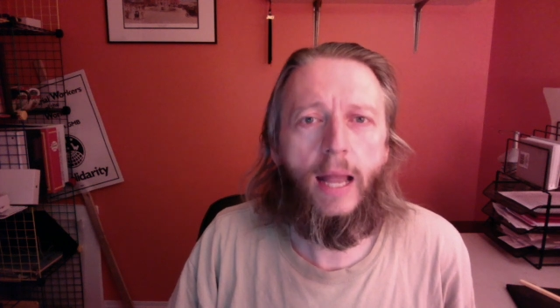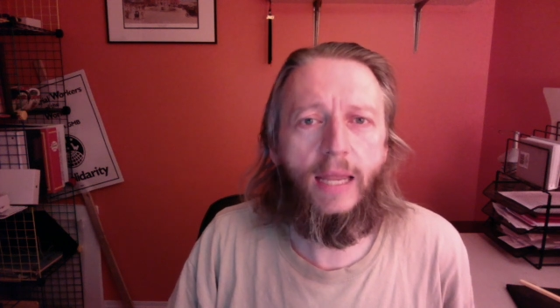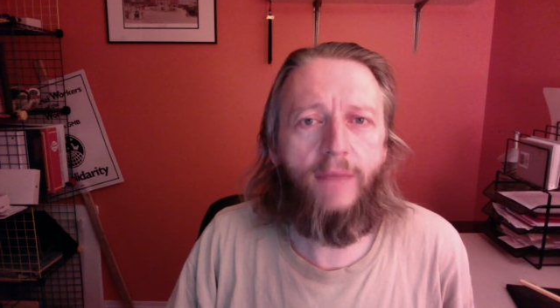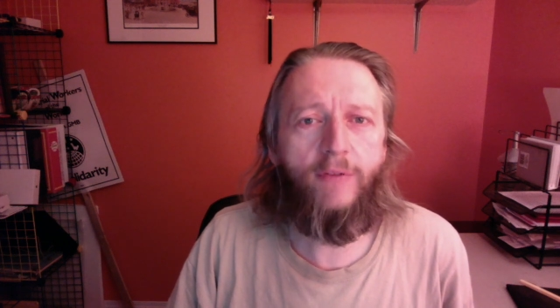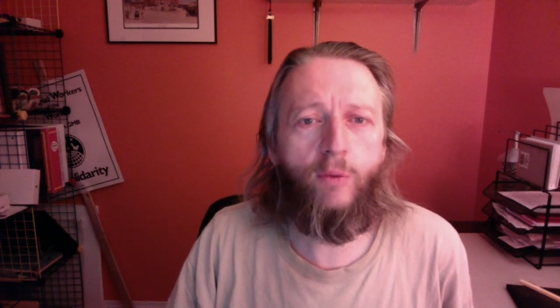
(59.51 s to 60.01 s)
and
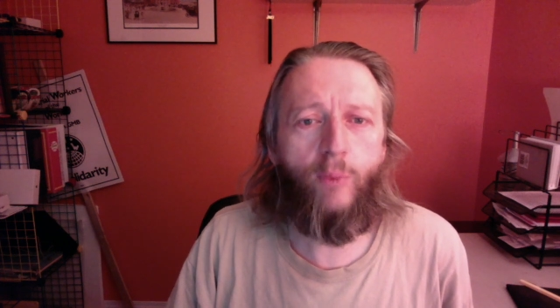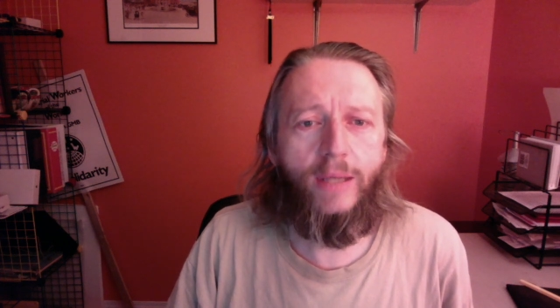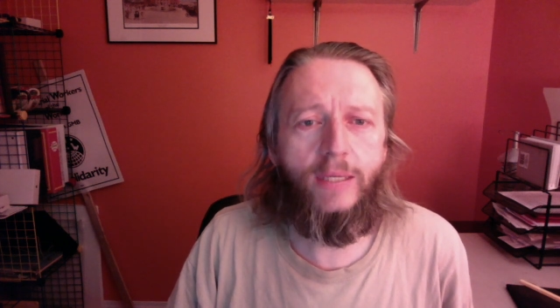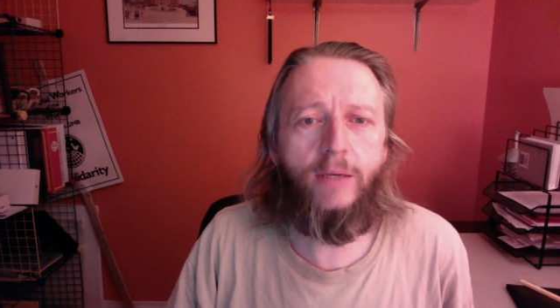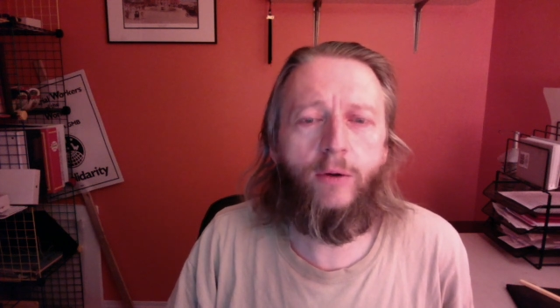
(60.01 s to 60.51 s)
even
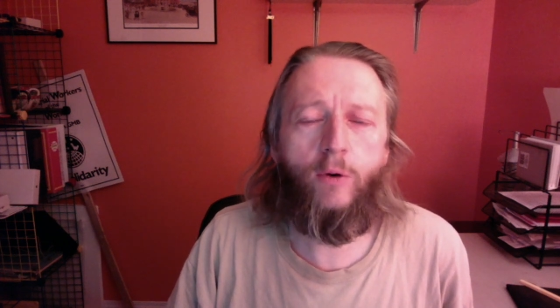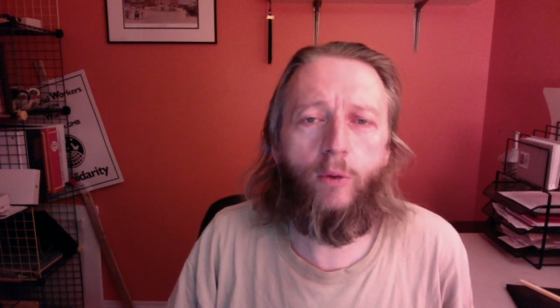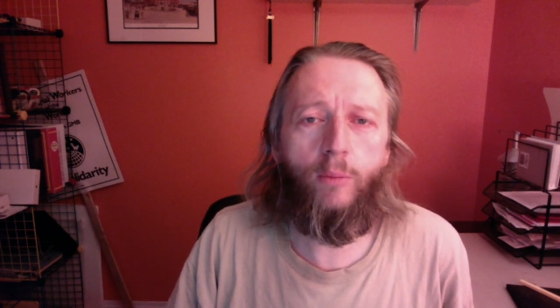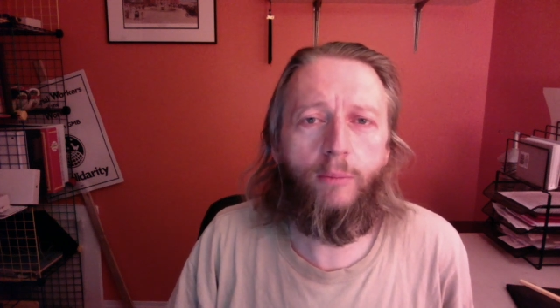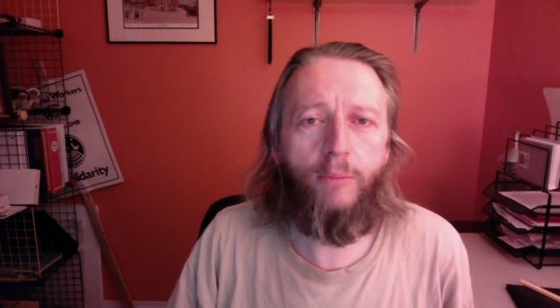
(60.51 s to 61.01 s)
renting a
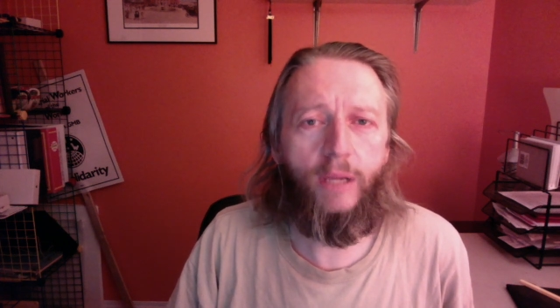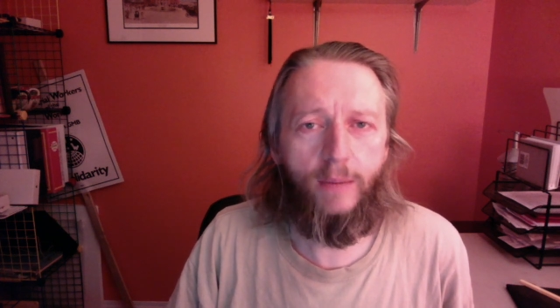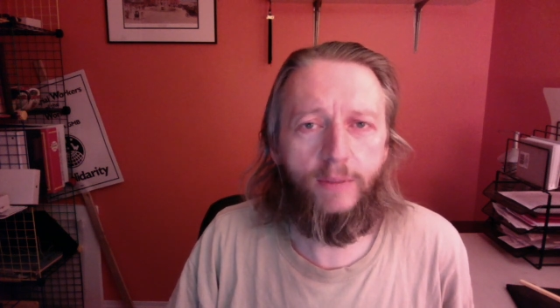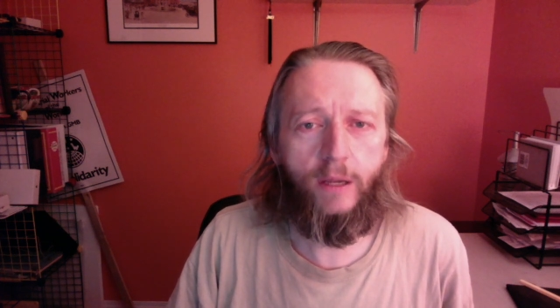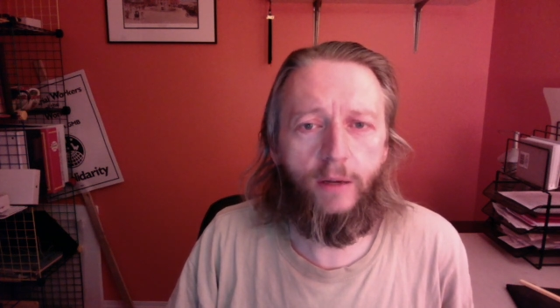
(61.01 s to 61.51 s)
home
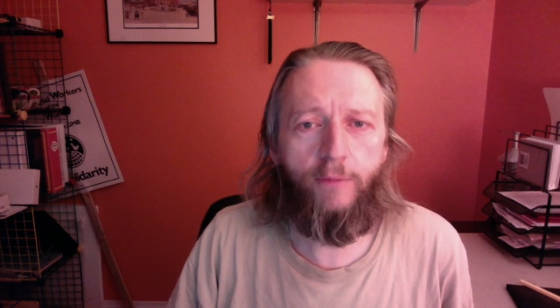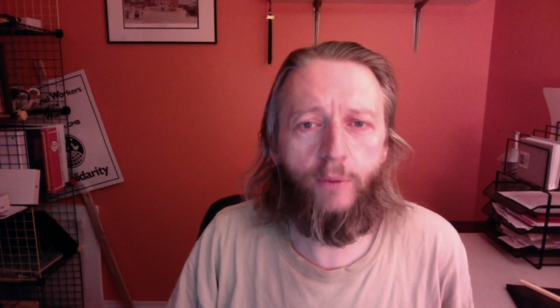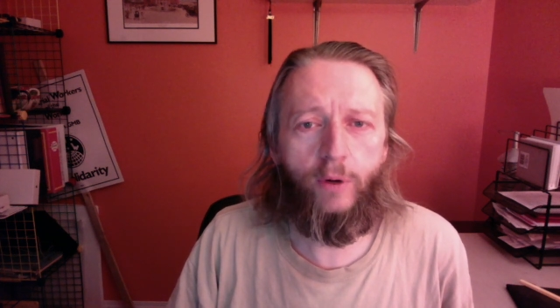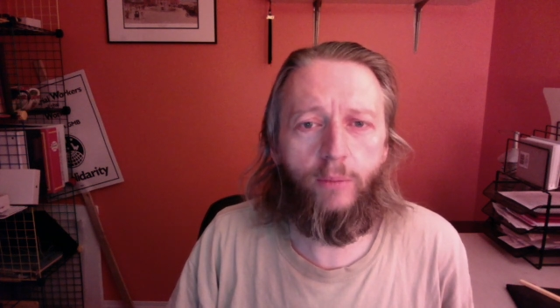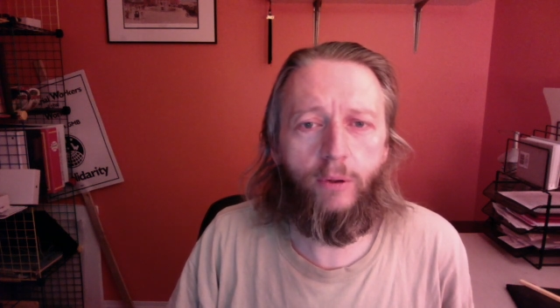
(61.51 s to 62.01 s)
becomes
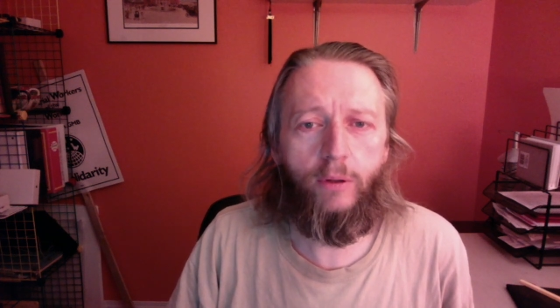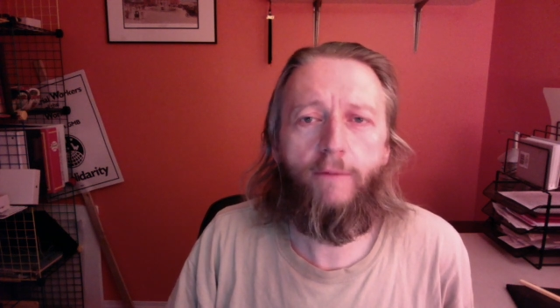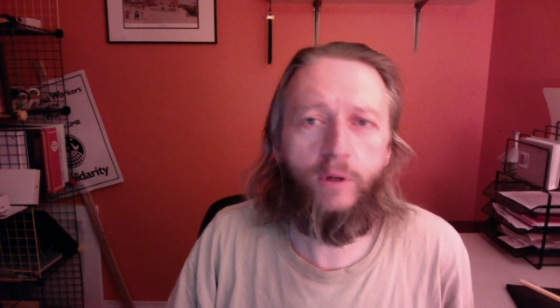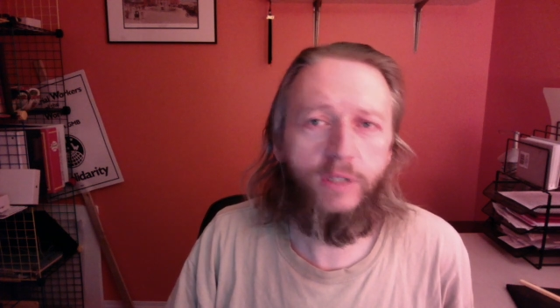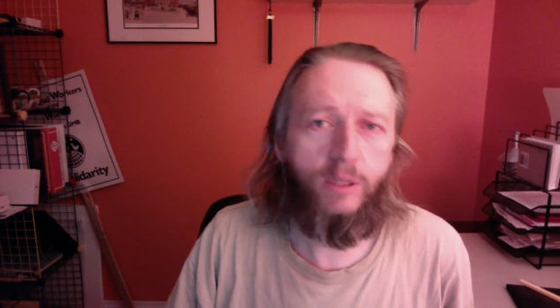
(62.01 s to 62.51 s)
unaffordable,
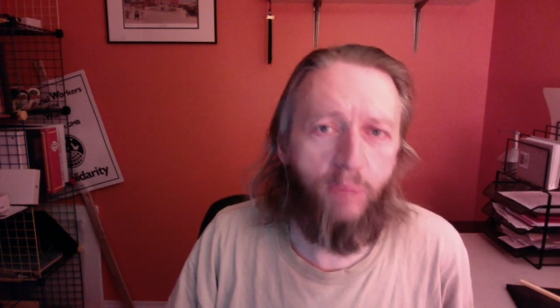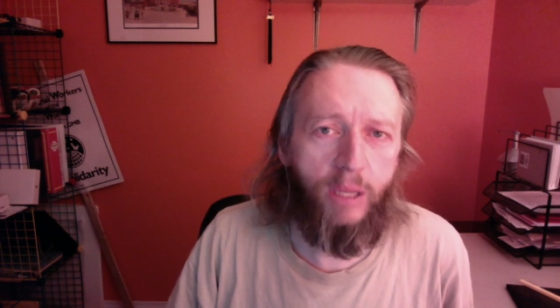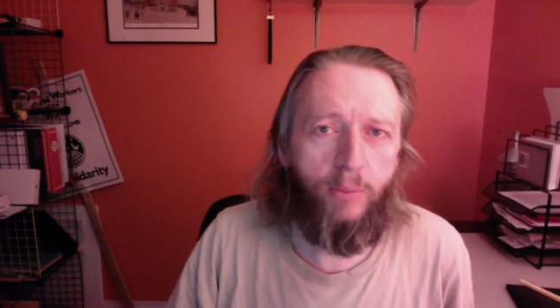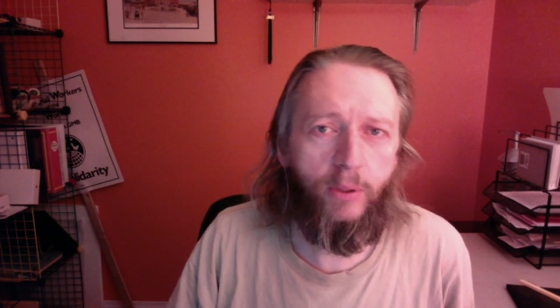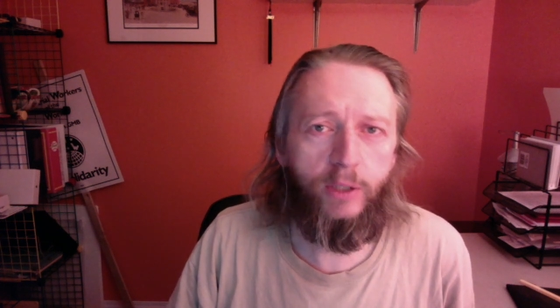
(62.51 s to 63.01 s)
forcing
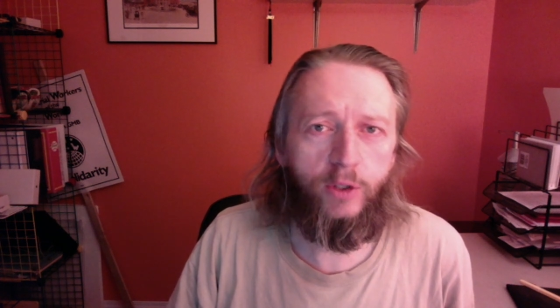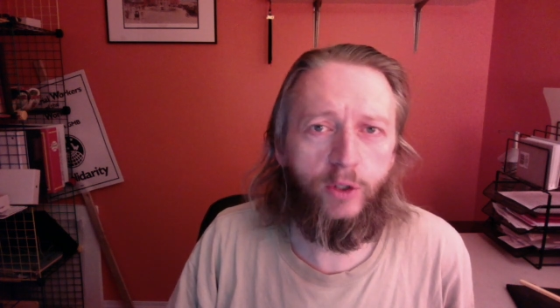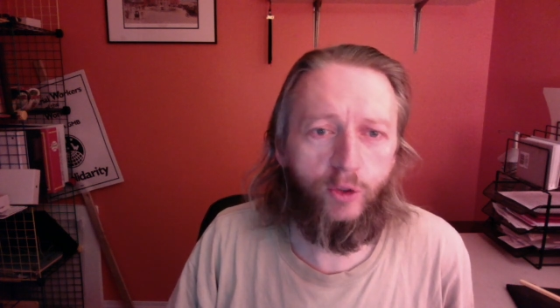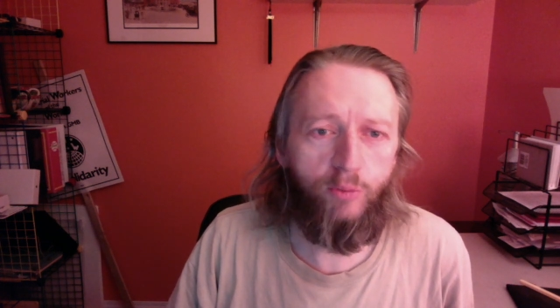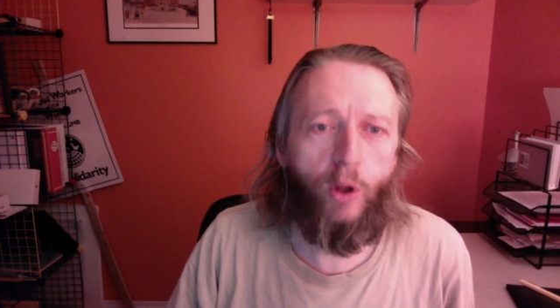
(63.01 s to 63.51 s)
people into
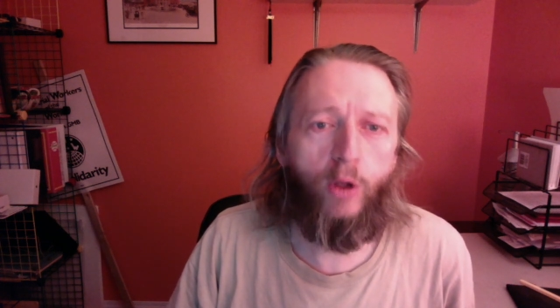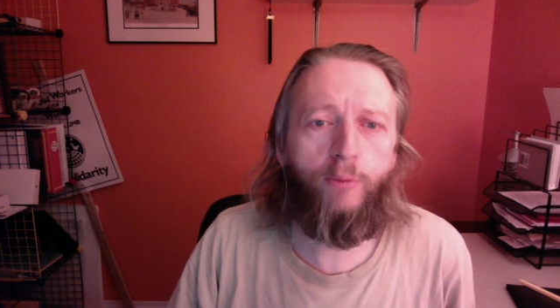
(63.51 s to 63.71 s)
smaller